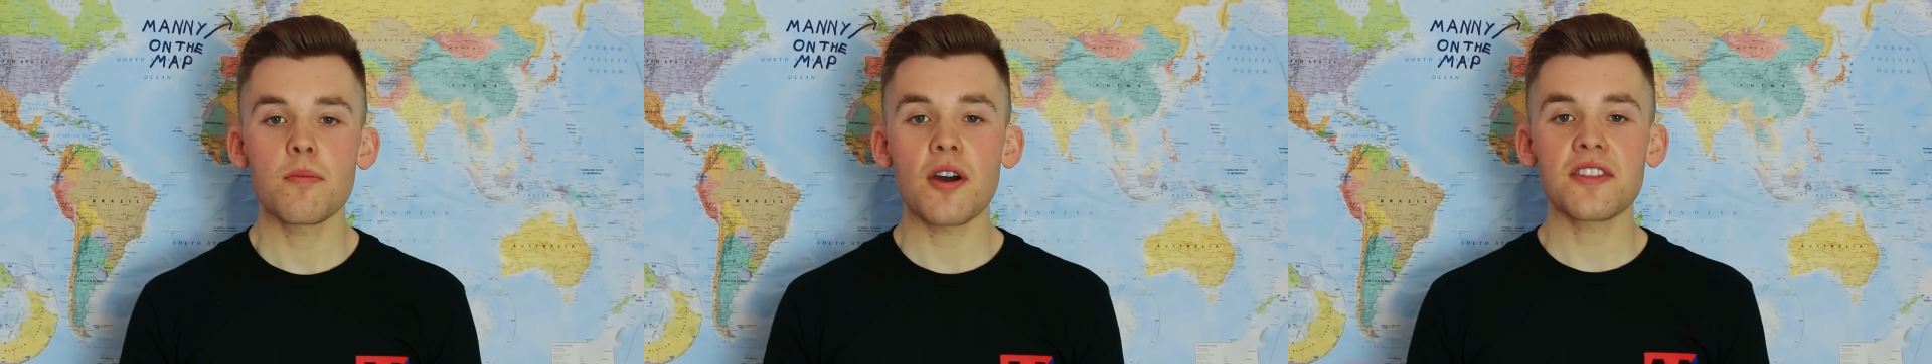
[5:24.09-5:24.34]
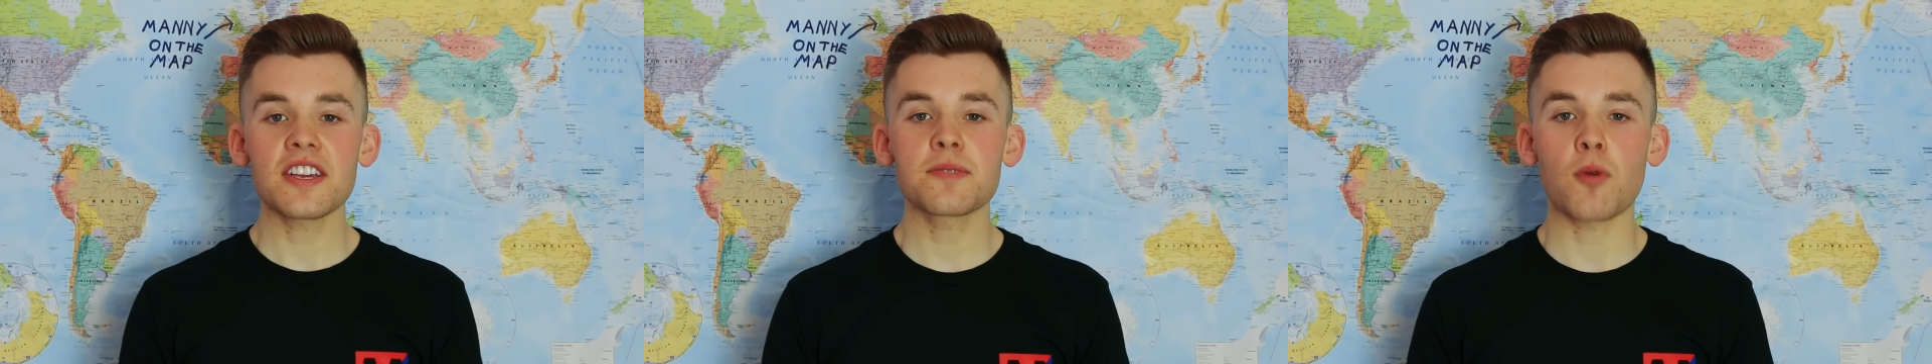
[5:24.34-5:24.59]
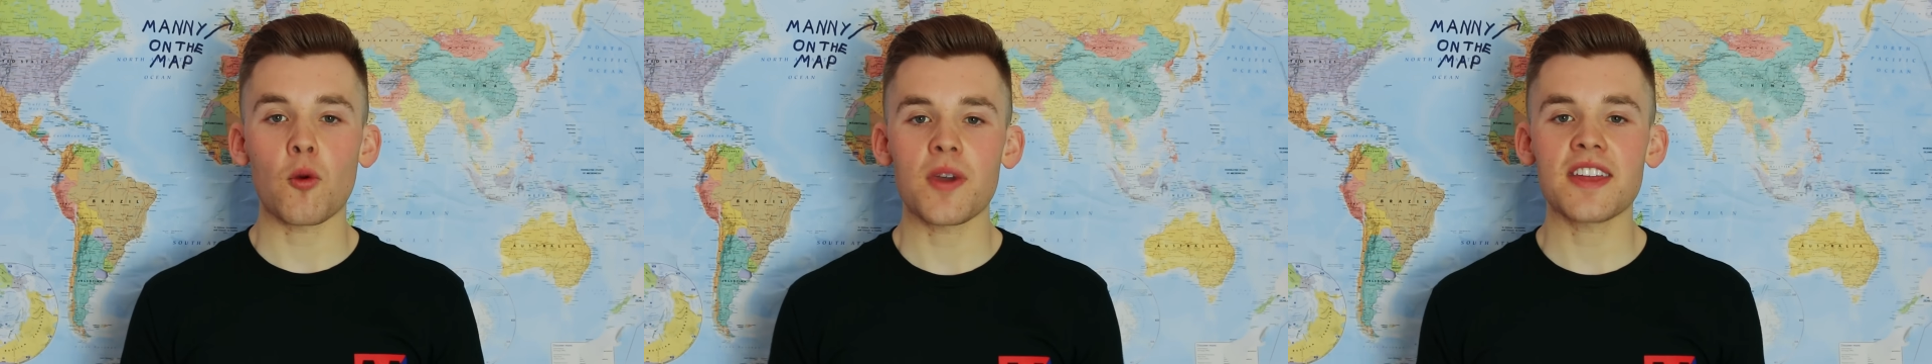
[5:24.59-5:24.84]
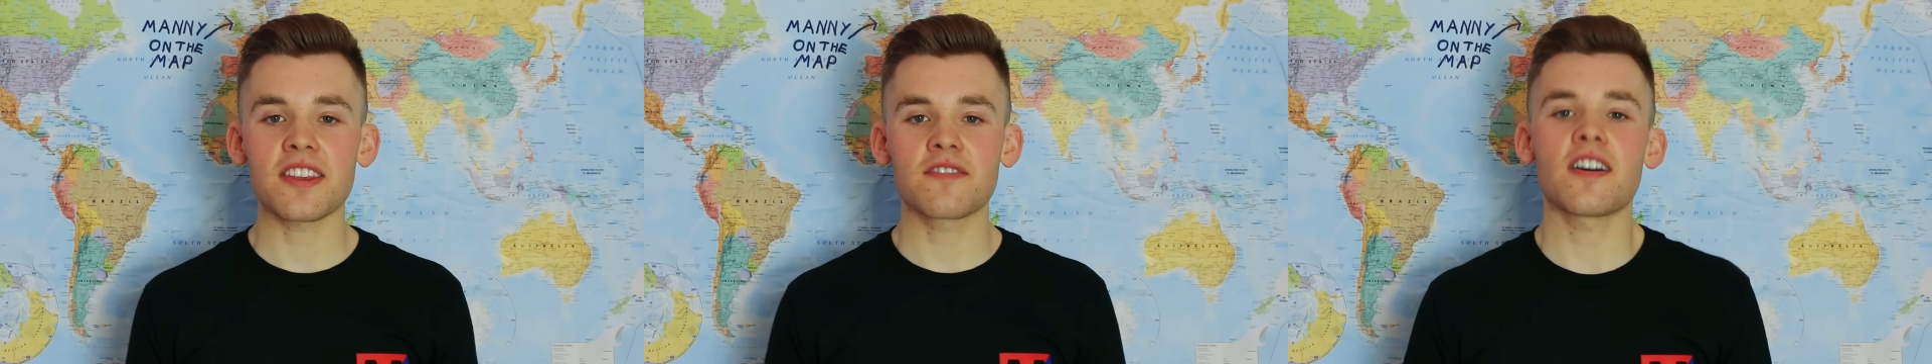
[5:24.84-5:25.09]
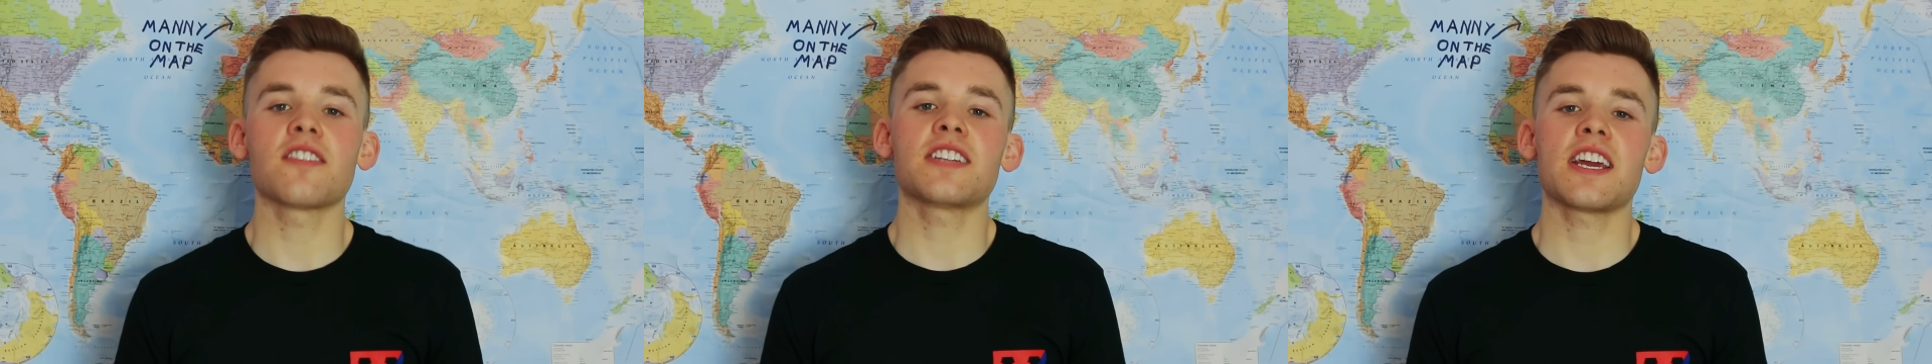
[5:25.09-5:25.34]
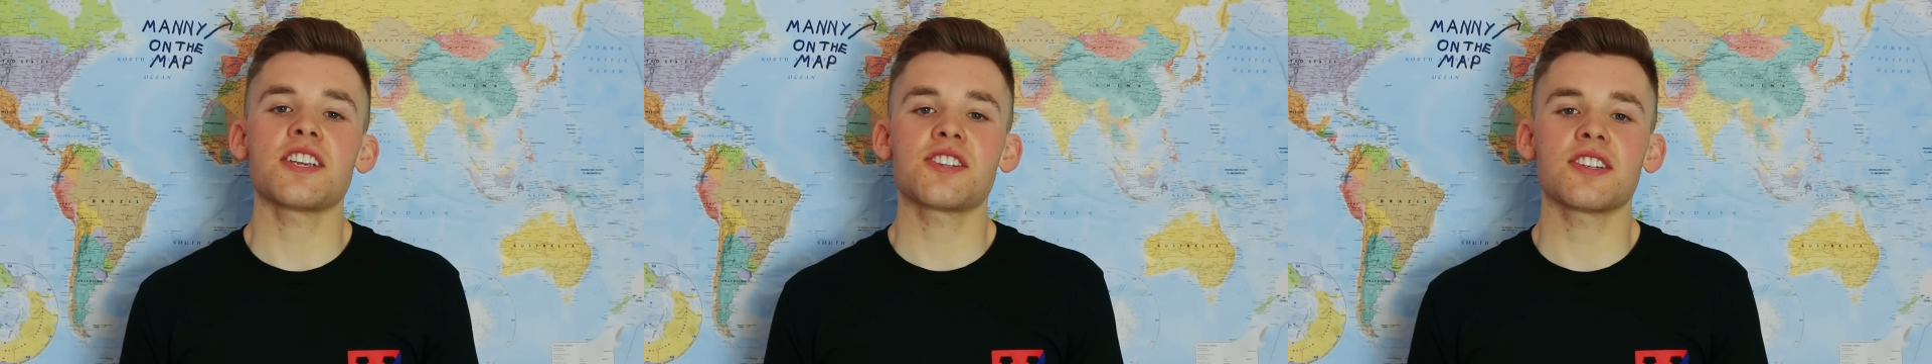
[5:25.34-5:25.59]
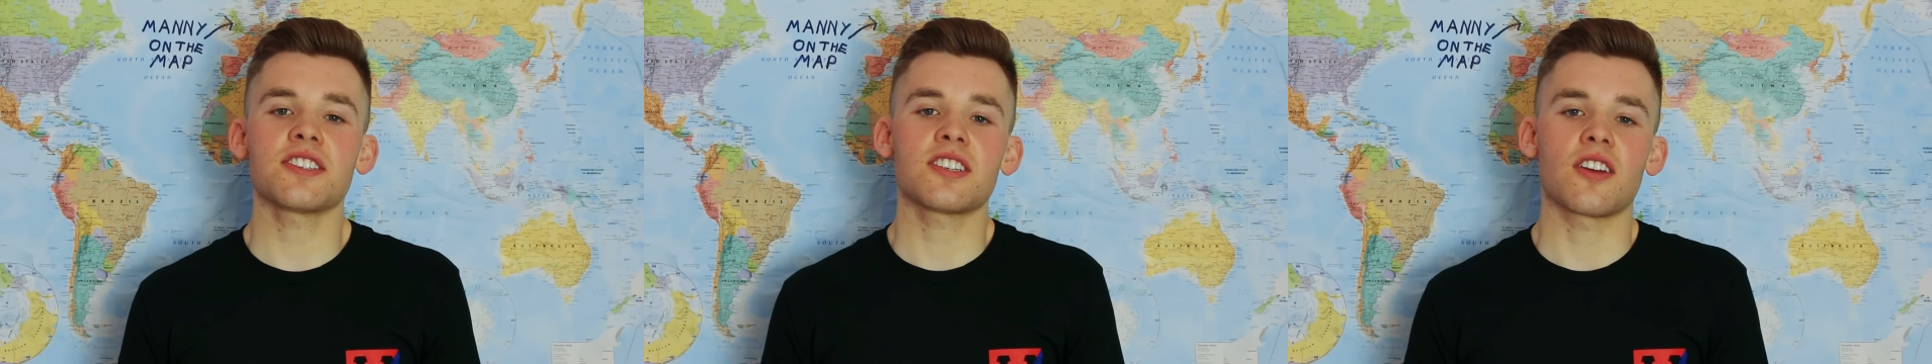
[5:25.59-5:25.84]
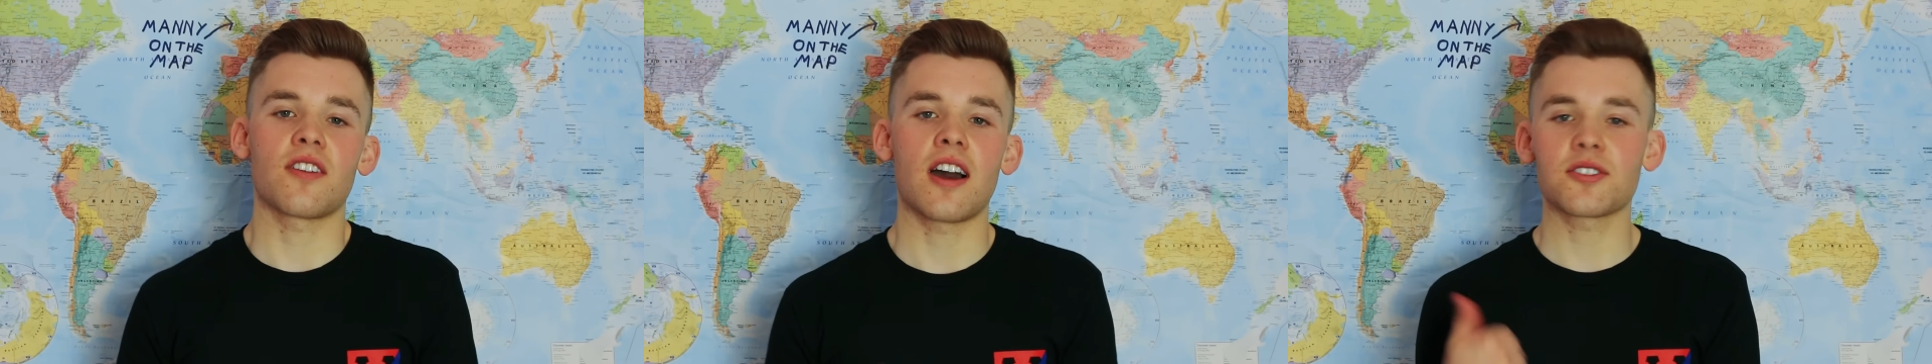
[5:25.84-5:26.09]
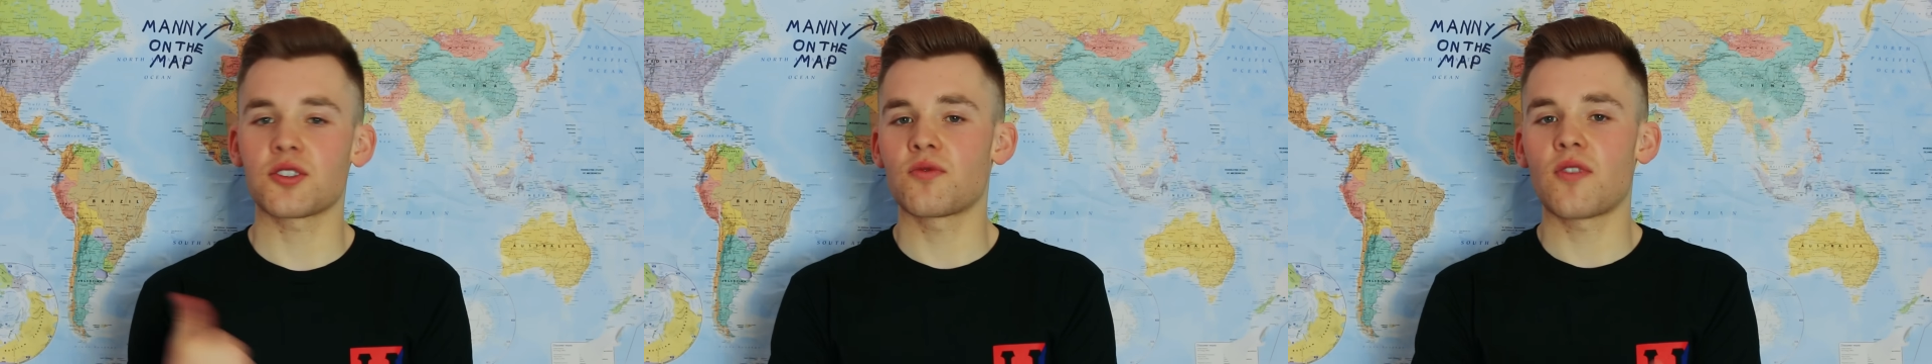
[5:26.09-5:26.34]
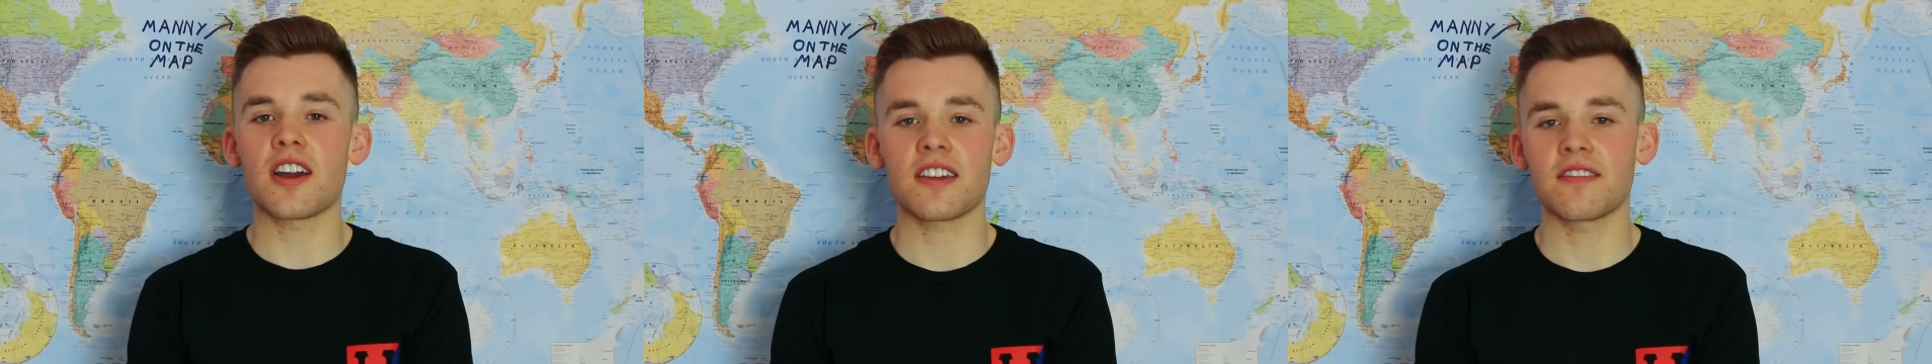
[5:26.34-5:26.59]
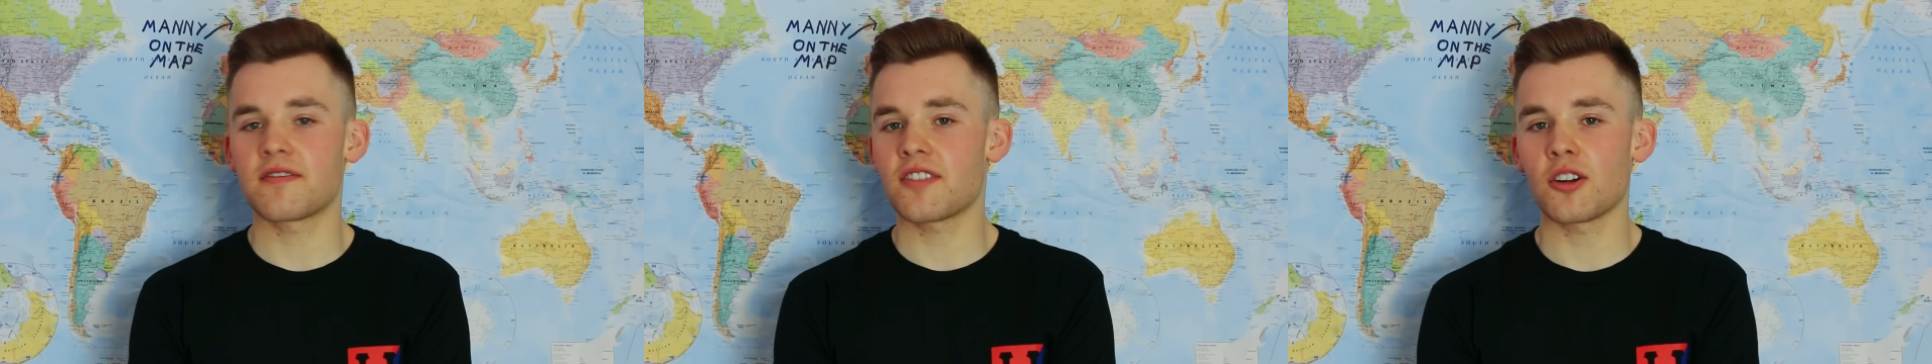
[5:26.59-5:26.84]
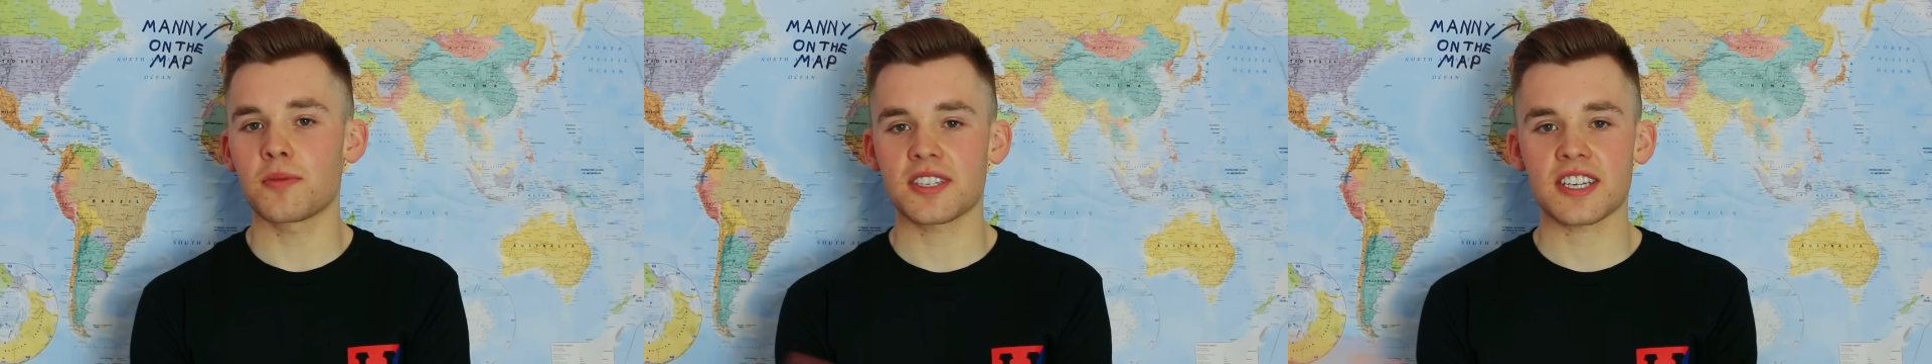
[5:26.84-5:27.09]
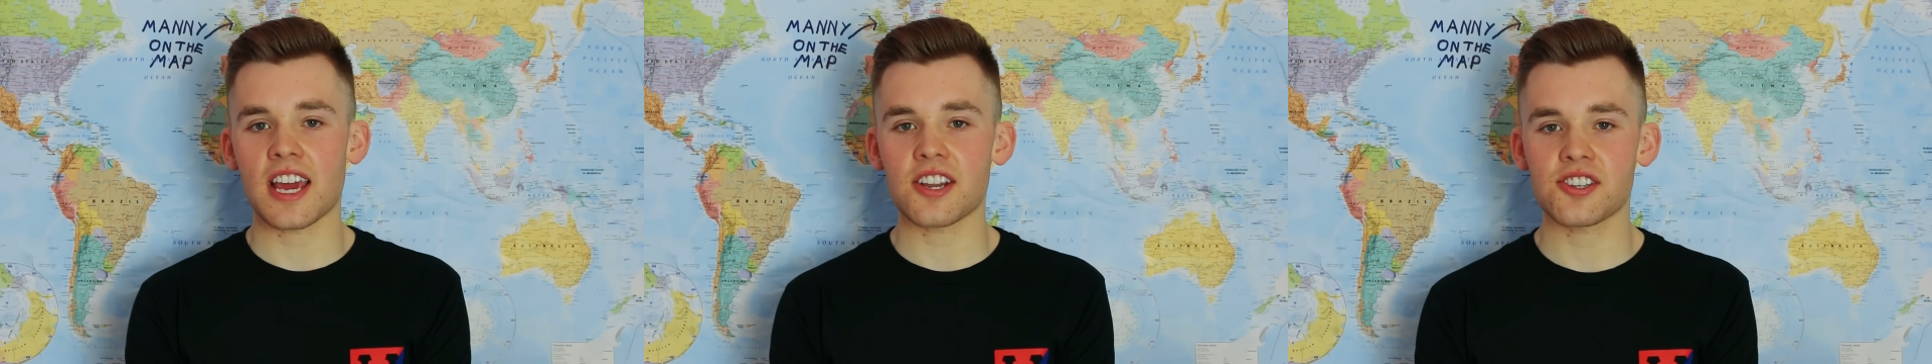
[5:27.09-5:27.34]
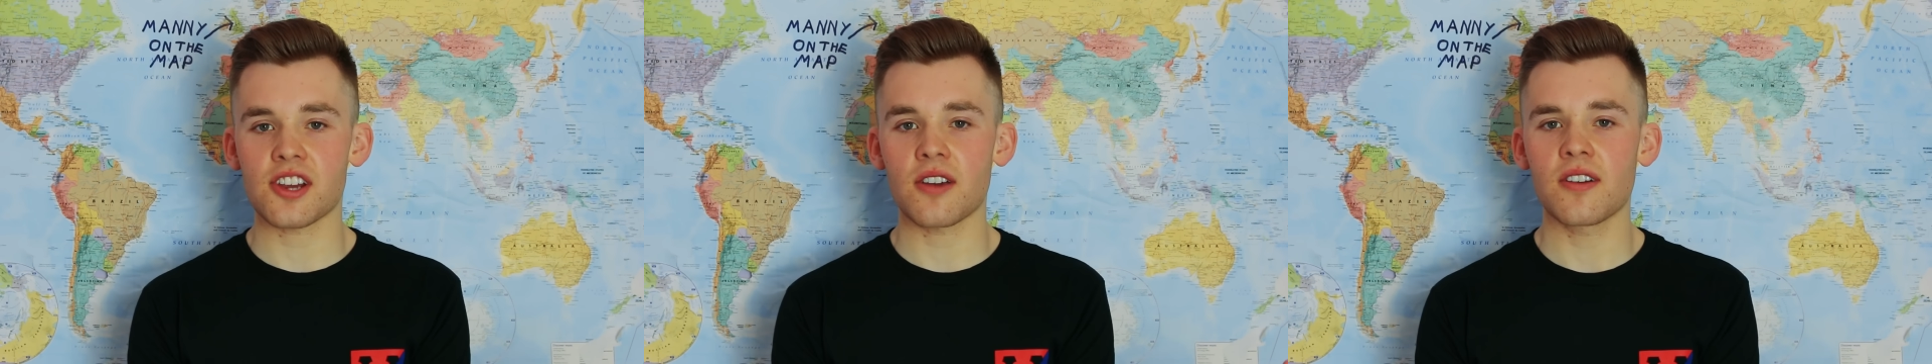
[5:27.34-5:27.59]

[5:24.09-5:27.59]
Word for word: But at this point, we had the foundations, you know, how to write and film a sketch show.